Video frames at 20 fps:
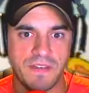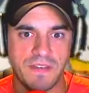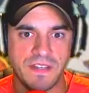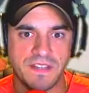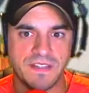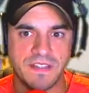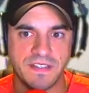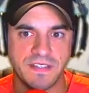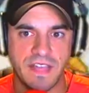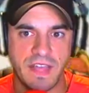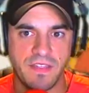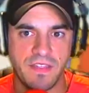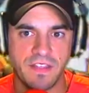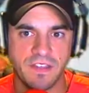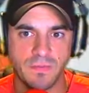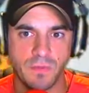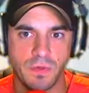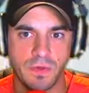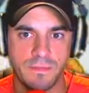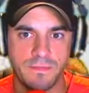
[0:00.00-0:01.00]
distance on
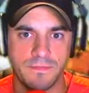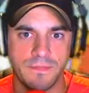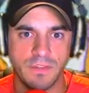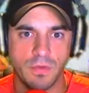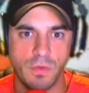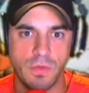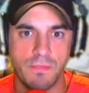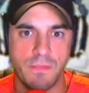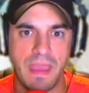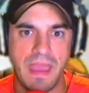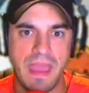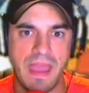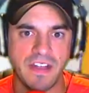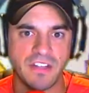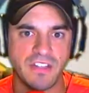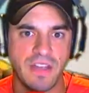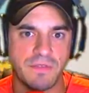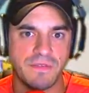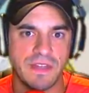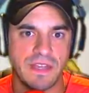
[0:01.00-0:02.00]
this one. So we may
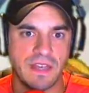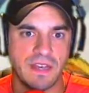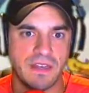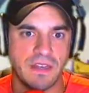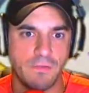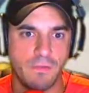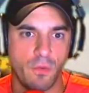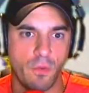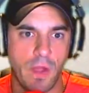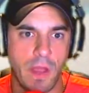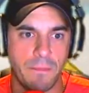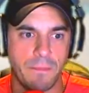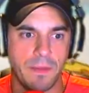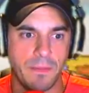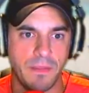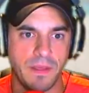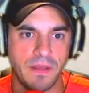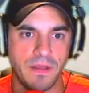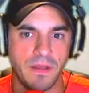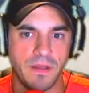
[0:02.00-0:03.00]
actually have to get a different
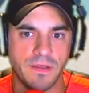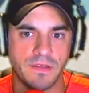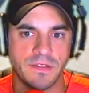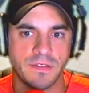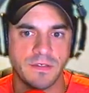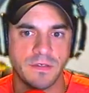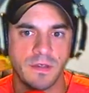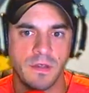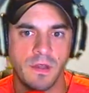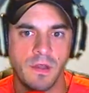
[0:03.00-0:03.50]
weapon because...